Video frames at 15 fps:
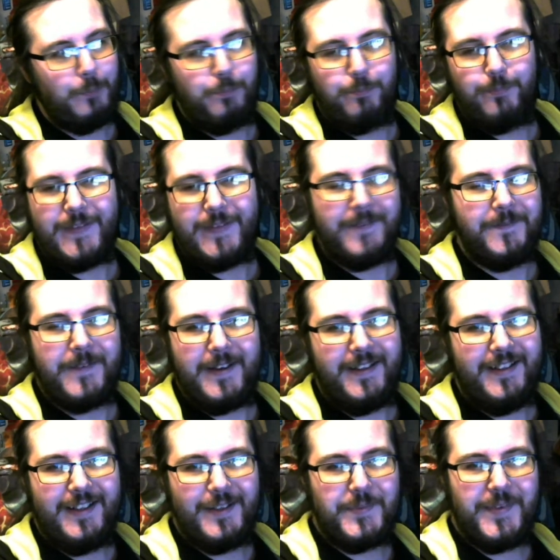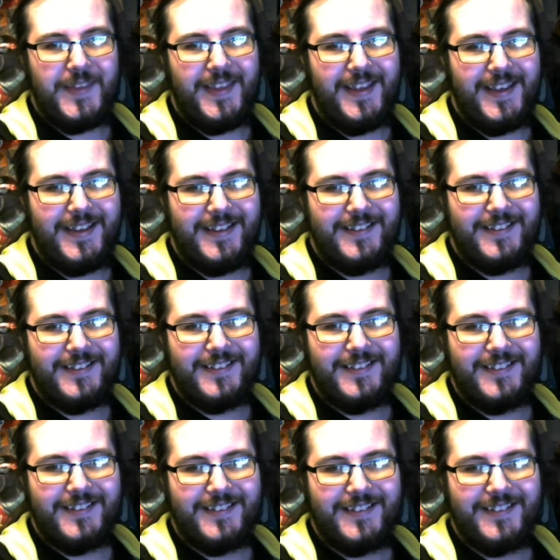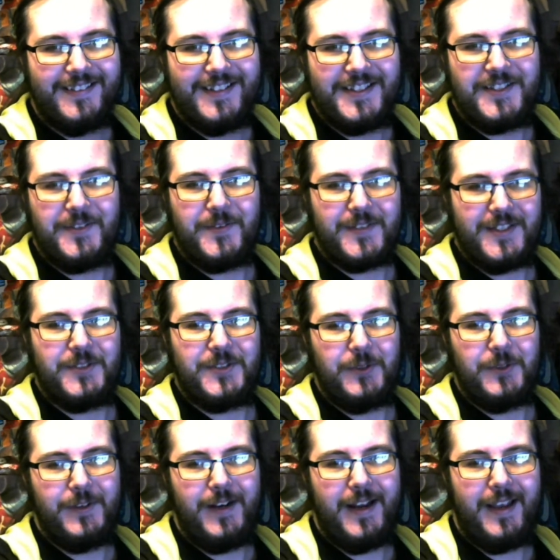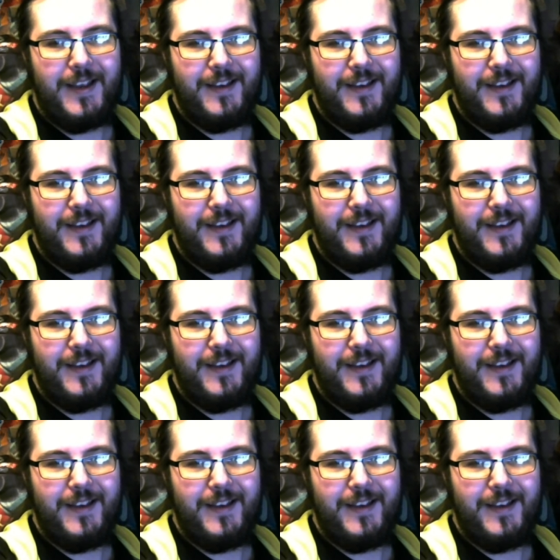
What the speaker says: But I fell in love with it as soon as I saw it.